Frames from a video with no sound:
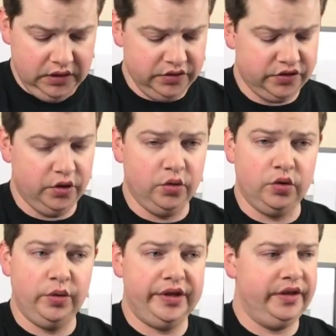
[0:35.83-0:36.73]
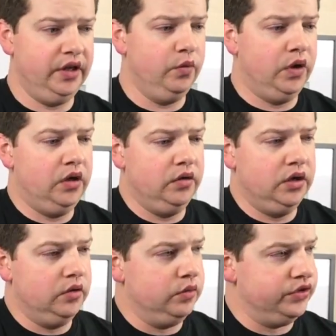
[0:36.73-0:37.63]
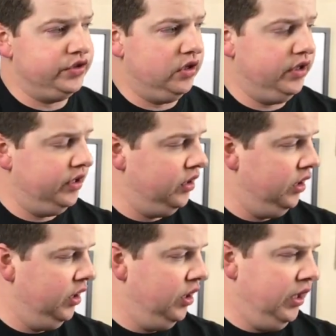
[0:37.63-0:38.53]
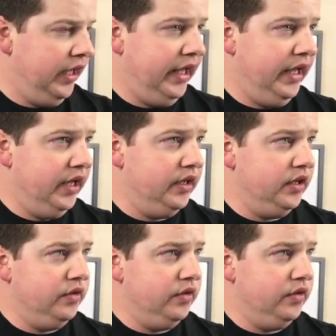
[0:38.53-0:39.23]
So, quick thing while we're starting, and